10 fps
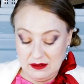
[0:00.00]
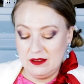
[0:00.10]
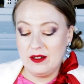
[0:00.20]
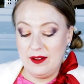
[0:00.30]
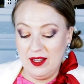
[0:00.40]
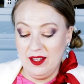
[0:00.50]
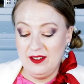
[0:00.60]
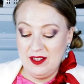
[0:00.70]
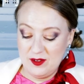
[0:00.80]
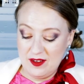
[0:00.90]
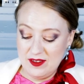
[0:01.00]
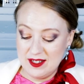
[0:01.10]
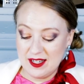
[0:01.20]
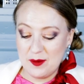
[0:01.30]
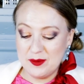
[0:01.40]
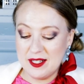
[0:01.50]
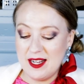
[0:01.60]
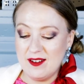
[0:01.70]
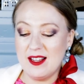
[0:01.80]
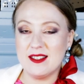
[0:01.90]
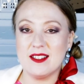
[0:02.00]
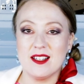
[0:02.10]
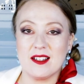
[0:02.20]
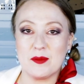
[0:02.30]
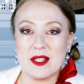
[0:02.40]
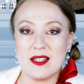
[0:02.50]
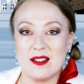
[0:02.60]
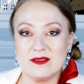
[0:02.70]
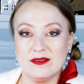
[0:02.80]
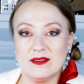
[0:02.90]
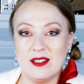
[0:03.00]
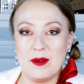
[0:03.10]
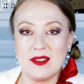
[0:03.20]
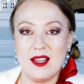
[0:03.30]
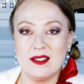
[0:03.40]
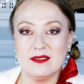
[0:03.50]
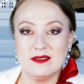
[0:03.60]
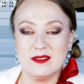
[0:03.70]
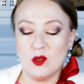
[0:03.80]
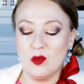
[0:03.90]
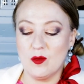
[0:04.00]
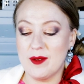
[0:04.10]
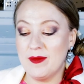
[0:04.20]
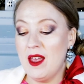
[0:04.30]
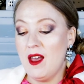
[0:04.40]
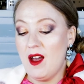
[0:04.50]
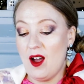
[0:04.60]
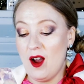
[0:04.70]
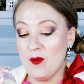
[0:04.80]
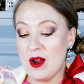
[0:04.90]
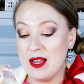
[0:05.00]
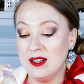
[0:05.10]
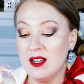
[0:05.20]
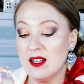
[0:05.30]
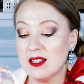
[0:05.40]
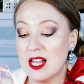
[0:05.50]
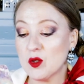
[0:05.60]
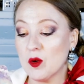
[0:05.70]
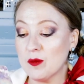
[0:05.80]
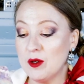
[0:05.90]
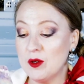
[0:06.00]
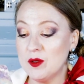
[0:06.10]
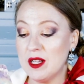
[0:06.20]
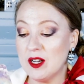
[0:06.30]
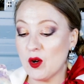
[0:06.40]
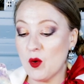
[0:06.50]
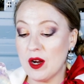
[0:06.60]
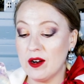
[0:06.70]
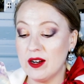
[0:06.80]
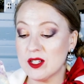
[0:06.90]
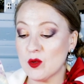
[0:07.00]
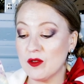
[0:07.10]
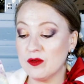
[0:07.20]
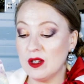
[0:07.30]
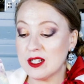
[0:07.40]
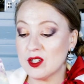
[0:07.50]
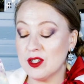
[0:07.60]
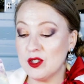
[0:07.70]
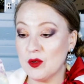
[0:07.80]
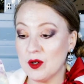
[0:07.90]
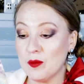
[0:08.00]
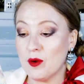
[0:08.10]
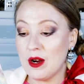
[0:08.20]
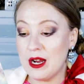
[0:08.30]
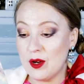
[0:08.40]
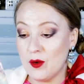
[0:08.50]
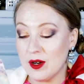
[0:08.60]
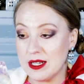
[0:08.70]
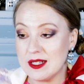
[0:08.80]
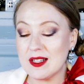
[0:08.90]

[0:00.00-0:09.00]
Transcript: Okay. Do I have the deck upside down? I had the deck upside down. How about that? Cool, right? All right. Last quarter moon in Aquarius. Reflect on your priorities.